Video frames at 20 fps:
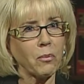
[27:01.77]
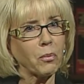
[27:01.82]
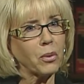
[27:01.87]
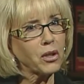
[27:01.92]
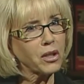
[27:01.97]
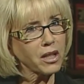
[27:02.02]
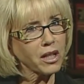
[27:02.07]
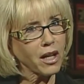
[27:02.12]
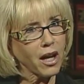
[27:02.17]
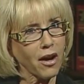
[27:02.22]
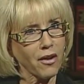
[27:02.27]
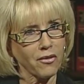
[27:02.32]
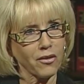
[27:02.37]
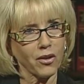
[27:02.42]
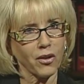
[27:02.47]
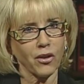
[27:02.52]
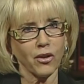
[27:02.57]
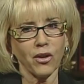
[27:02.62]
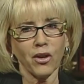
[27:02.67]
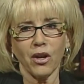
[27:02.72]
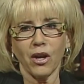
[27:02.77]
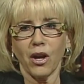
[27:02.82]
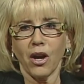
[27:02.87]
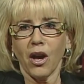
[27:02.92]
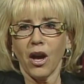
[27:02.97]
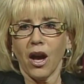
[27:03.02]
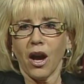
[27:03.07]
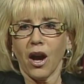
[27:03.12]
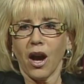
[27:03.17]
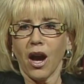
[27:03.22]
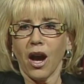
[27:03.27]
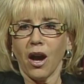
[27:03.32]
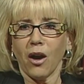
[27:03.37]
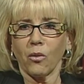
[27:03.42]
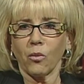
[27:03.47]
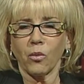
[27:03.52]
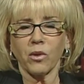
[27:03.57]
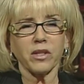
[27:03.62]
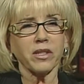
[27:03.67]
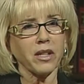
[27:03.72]
my book cover
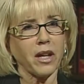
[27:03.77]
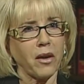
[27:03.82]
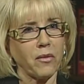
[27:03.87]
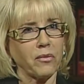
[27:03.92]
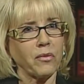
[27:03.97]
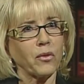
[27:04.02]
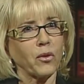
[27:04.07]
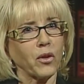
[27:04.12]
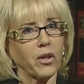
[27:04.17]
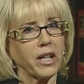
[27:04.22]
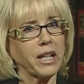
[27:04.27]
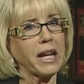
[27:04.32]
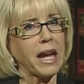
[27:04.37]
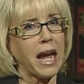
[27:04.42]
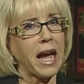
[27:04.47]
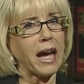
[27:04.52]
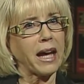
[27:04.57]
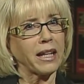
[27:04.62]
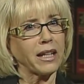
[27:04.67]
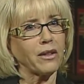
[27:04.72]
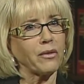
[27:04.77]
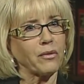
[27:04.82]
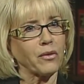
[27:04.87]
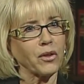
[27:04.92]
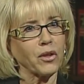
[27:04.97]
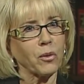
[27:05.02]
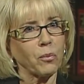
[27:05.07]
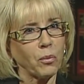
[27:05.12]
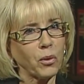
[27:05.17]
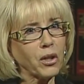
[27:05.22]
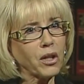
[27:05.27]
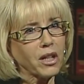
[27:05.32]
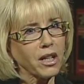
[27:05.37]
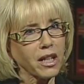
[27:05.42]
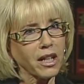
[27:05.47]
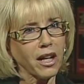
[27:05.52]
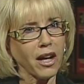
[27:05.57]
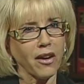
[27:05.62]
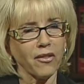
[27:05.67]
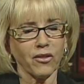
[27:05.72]
uh, was up for an Addy for the
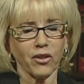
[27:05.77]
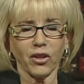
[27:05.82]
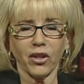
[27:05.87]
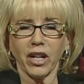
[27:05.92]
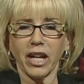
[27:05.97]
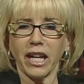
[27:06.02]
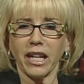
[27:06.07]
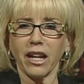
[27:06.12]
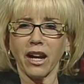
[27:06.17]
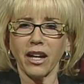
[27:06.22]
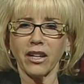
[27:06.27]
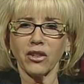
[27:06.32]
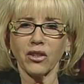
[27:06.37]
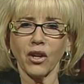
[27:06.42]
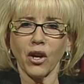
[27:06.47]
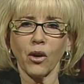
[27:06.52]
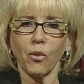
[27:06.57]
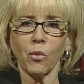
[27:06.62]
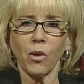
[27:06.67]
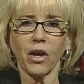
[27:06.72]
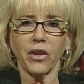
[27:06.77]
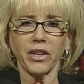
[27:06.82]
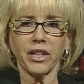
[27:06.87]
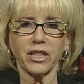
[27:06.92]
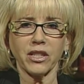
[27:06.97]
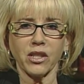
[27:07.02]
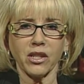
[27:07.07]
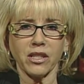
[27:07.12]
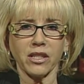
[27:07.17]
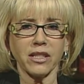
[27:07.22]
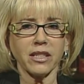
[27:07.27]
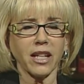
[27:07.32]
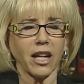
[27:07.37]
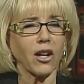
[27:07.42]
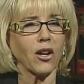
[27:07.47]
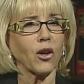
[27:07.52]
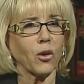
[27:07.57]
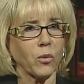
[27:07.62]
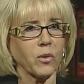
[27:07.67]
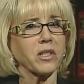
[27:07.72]
book cover. And I thought, well, they just,
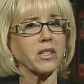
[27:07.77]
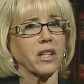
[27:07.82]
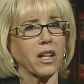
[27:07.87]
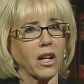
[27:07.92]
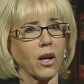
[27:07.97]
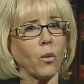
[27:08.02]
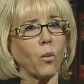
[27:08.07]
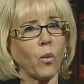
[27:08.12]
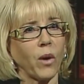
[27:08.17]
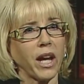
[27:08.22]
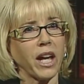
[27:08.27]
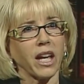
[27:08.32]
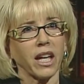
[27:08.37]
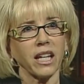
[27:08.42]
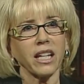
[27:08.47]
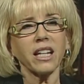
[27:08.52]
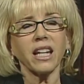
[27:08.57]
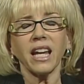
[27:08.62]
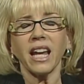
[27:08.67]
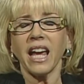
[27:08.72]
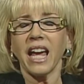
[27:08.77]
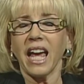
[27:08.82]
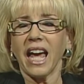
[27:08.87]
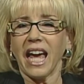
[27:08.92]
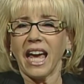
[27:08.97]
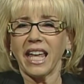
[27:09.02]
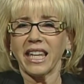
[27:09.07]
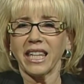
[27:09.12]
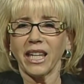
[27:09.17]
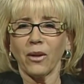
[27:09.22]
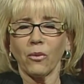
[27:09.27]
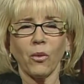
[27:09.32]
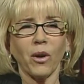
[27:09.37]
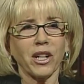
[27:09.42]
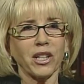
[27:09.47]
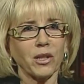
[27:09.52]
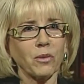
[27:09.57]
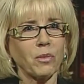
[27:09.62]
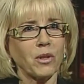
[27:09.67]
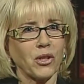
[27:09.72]
Carol was going to win, and they
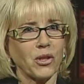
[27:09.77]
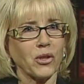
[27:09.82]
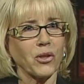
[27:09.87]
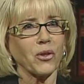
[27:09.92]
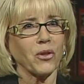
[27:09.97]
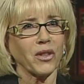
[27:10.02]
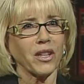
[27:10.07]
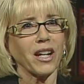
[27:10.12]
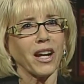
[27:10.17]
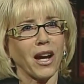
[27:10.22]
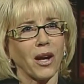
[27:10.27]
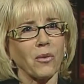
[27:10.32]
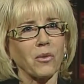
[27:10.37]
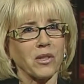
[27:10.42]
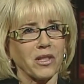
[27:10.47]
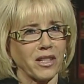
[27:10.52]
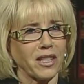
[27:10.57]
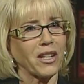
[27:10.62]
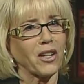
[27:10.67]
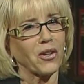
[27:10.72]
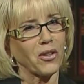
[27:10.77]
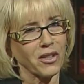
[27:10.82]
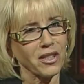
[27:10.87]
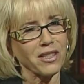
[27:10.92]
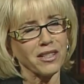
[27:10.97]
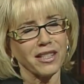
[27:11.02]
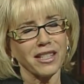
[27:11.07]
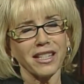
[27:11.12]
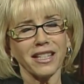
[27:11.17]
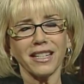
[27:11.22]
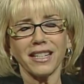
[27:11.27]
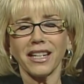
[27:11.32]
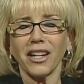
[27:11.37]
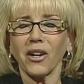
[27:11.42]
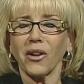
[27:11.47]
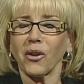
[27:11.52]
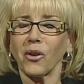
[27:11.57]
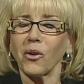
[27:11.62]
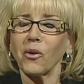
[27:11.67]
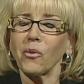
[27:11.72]
wanted to be sure that I was there to see sure.
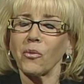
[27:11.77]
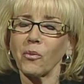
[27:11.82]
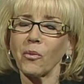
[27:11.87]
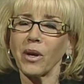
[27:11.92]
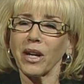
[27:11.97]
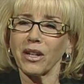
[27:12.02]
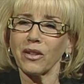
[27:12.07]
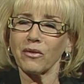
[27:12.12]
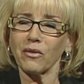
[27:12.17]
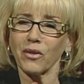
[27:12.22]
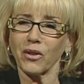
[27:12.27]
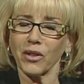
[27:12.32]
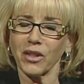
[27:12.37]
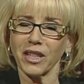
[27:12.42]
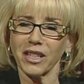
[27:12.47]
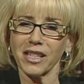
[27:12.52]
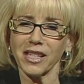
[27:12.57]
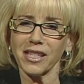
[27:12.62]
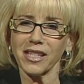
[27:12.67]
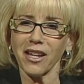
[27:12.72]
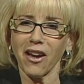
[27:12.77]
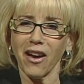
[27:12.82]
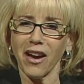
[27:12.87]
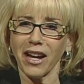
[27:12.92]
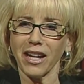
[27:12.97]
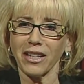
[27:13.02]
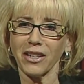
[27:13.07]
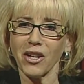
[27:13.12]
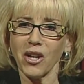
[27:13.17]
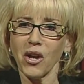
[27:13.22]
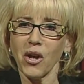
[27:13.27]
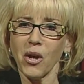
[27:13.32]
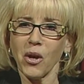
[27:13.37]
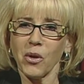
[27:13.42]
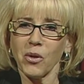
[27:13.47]
Carol win for the design.